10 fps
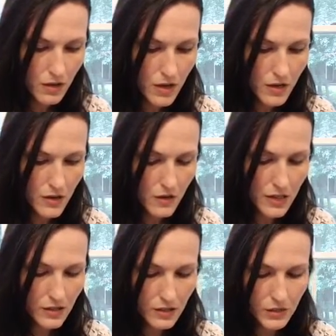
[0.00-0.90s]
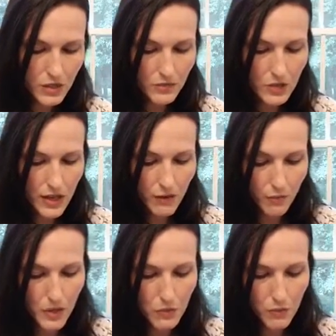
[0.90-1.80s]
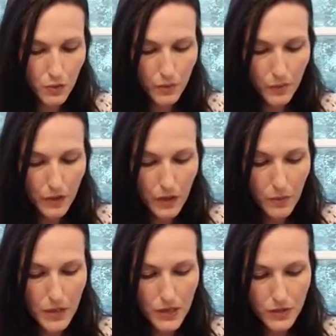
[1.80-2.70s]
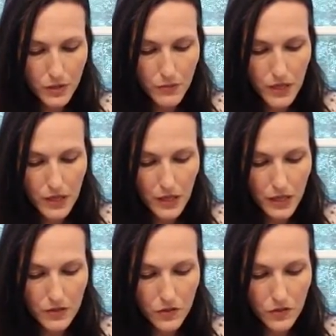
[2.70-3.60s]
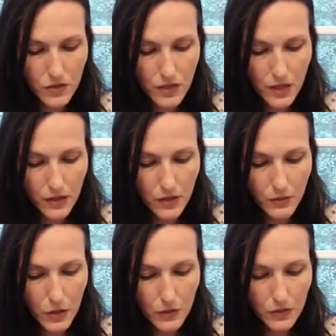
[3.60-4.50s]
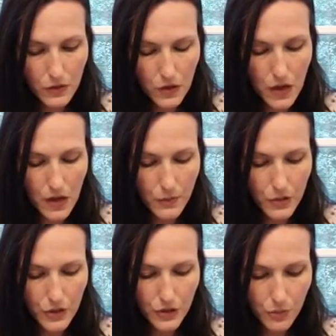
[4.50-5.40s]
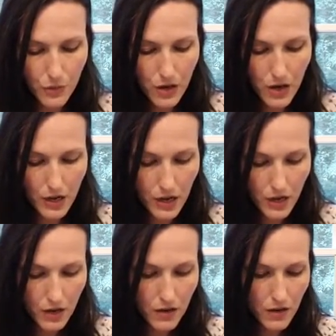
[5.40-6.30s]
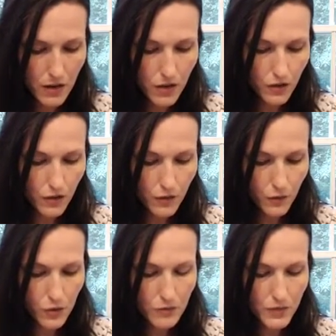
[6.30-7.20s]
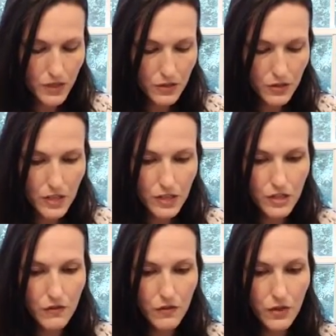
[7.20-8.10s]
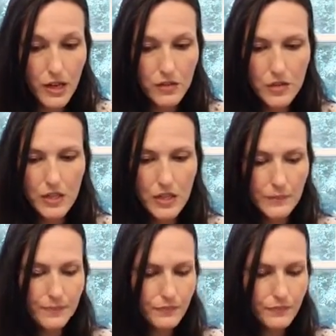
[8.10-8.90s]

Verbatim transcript: I know I sometimes have people message me and say, you know, I'm going through a lot. I'm a single parent. I can't, you know, afford to make a donation for counseling.